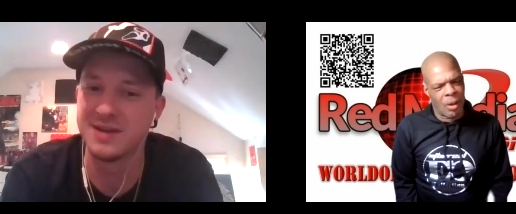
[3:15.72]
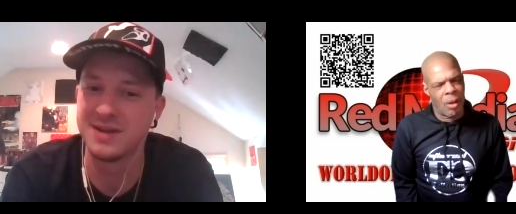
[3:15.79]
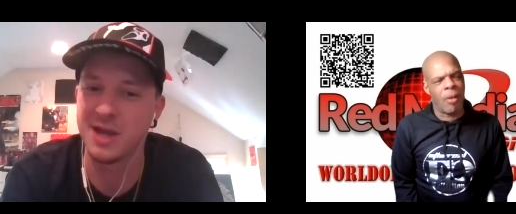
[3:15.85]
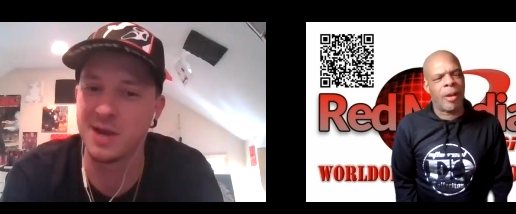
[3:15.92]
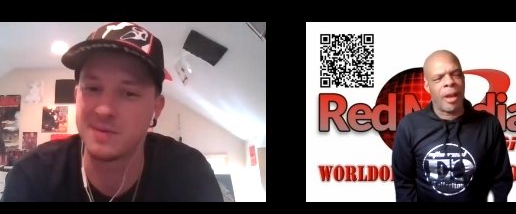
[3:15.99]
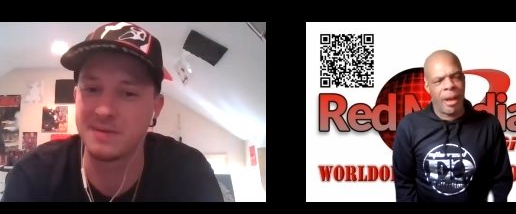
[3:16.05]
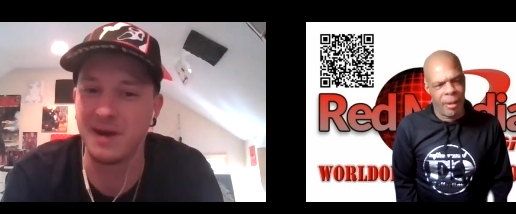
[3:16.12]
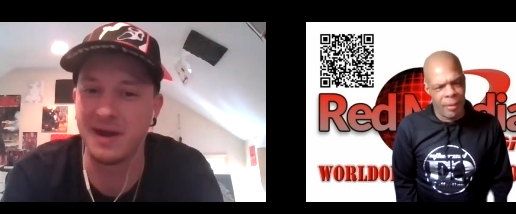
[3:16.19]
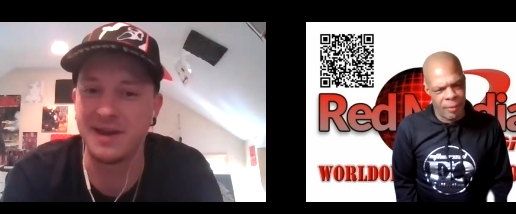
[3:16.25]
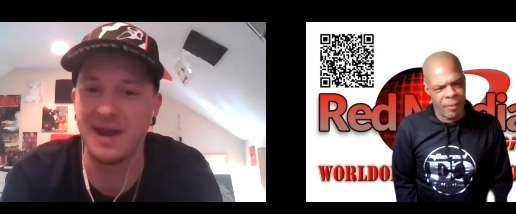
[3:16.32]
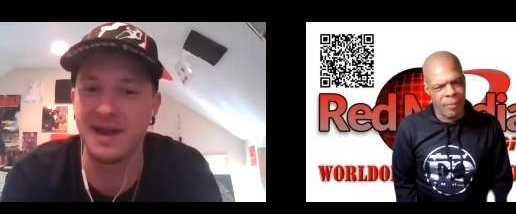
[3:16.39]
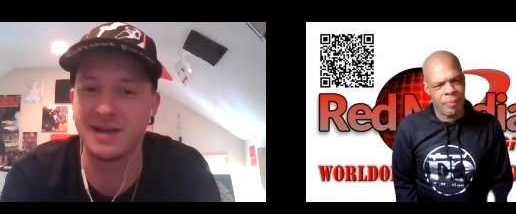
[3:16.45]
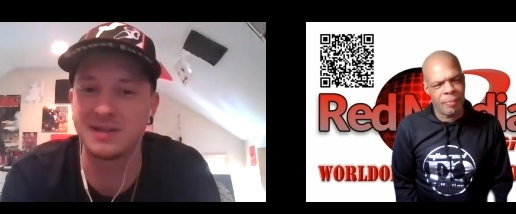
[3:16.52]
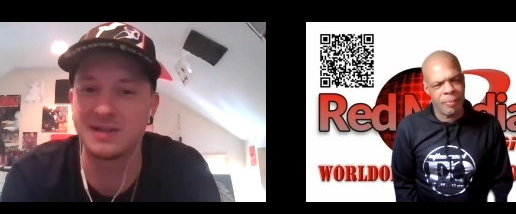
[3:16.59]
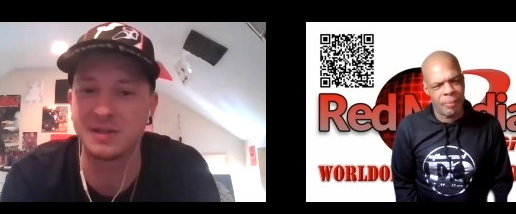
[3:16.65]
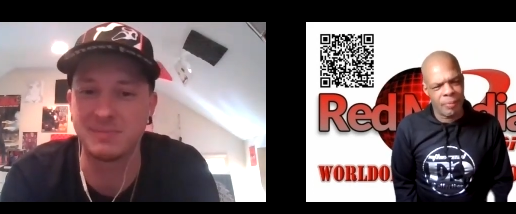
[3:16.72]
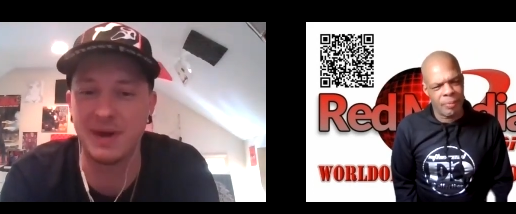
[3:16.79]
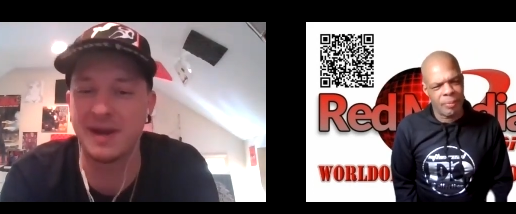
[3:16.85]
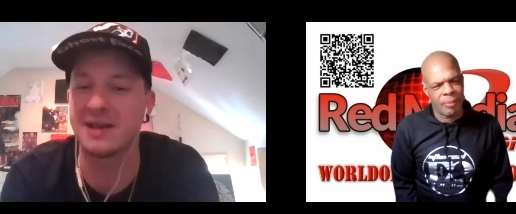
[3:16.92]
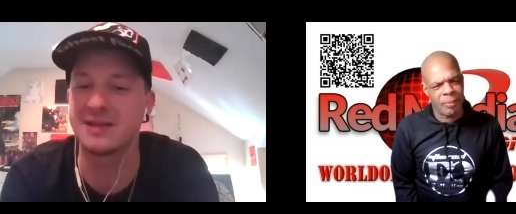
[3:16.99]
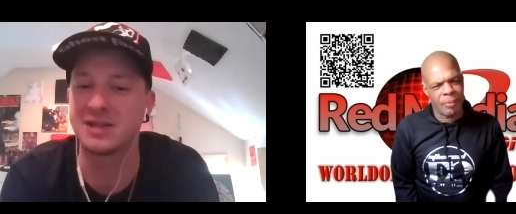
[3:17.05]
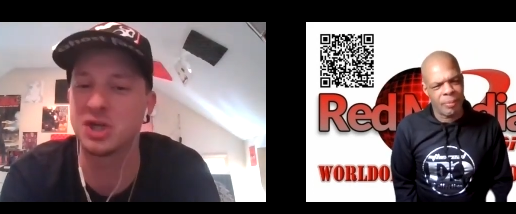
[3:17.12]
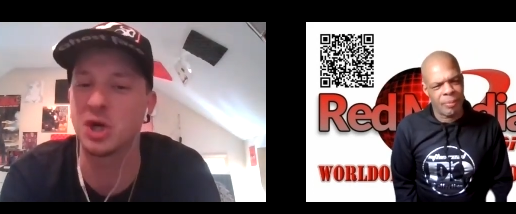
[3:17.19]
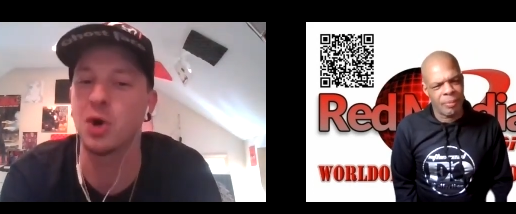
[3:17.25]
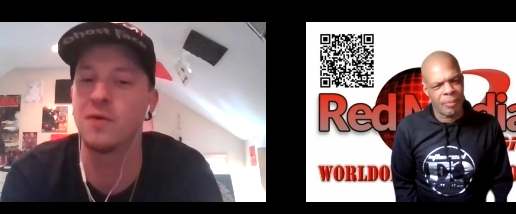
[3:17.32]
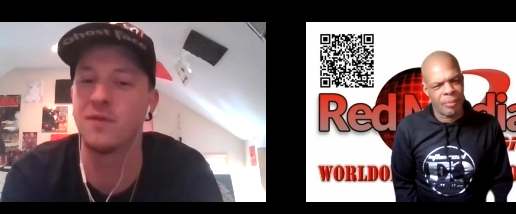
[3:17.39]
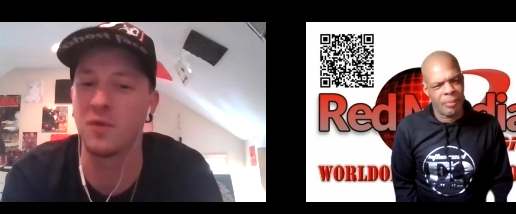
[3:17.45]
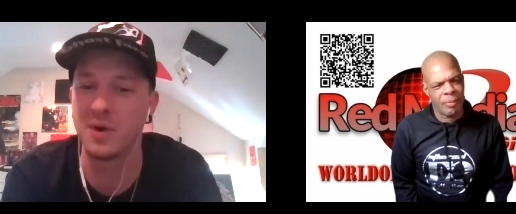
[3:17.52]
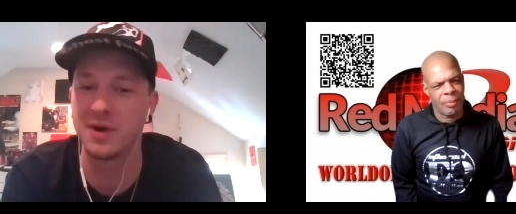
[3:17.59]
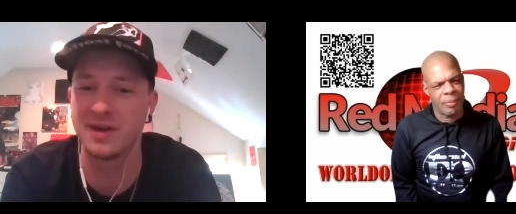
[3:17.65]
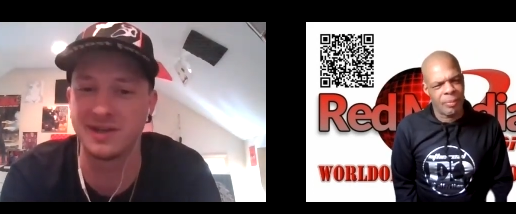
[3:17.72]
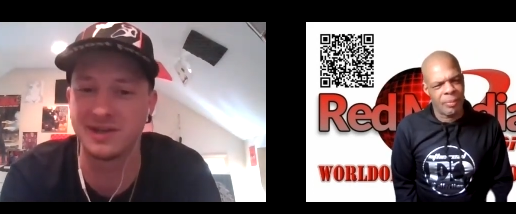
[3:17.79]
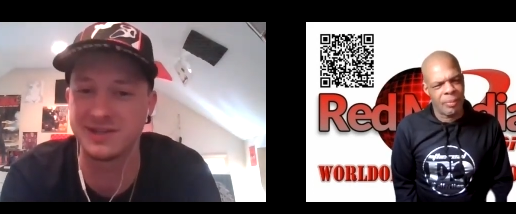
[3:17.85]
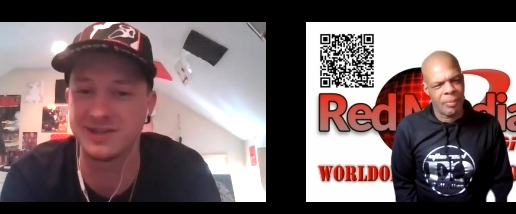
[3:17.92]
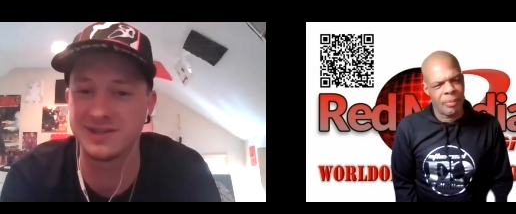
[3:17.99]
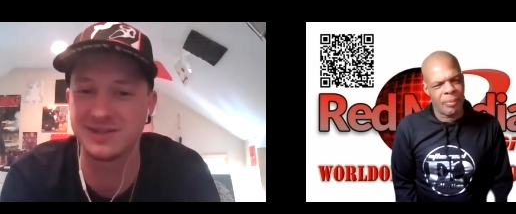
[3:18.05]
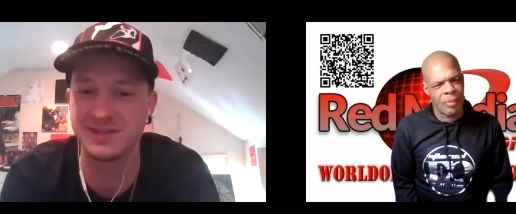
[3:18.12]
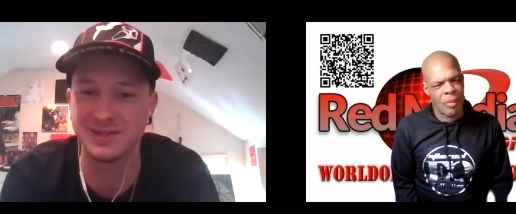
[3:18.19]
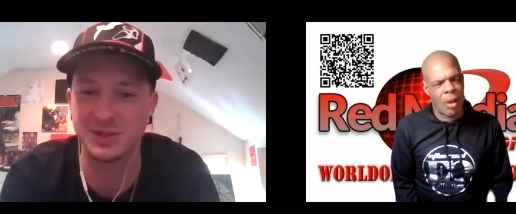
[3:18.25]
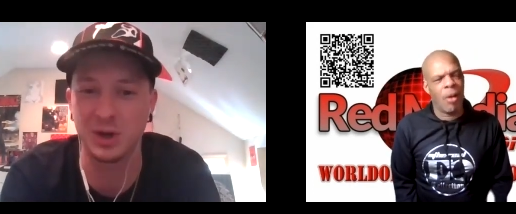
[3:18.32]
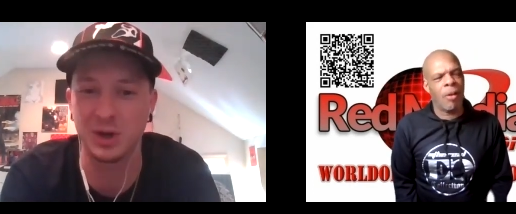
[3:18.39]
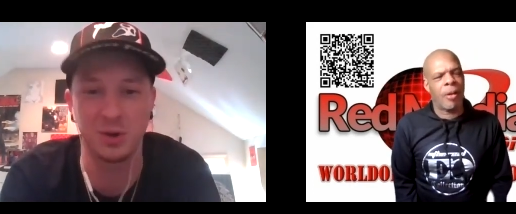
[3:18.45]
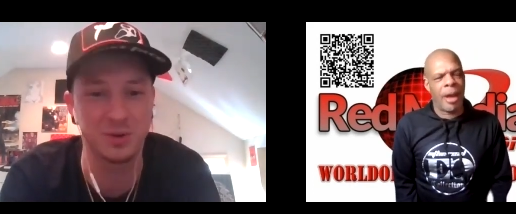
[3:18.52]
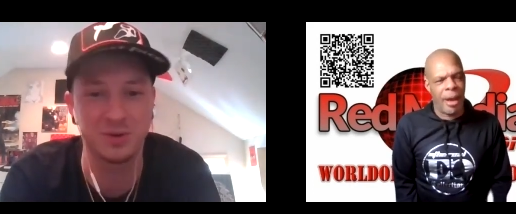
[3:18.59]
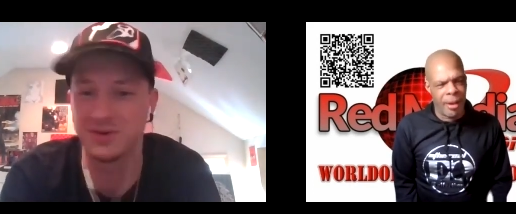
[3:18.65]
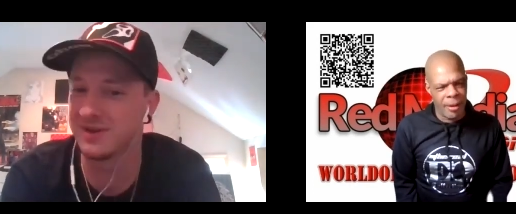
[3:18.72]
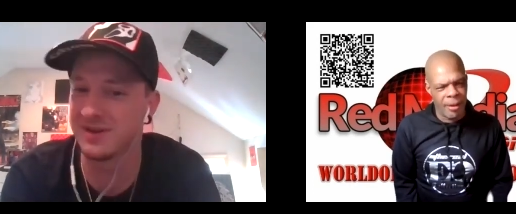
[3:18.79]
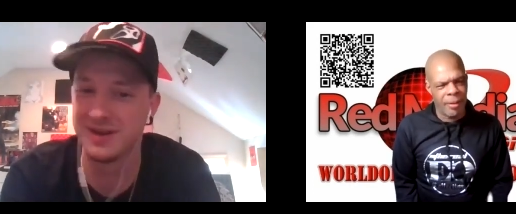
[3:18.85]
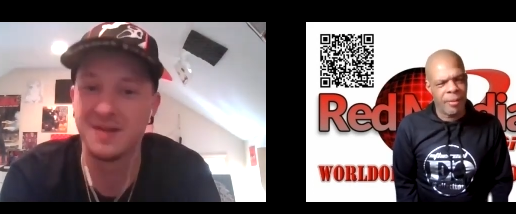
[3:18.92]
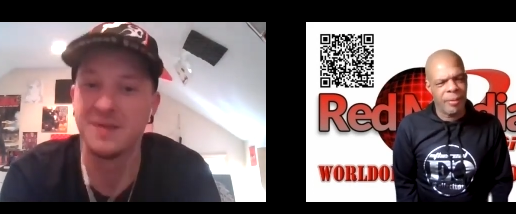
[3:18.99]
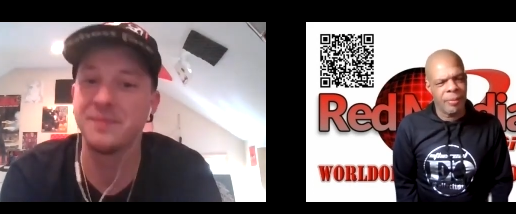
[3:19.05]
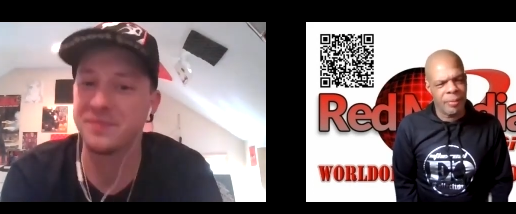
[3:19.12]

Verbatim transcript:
Speaker 1: I mean, my dad's my dad's a Jehovah Witness, so okay.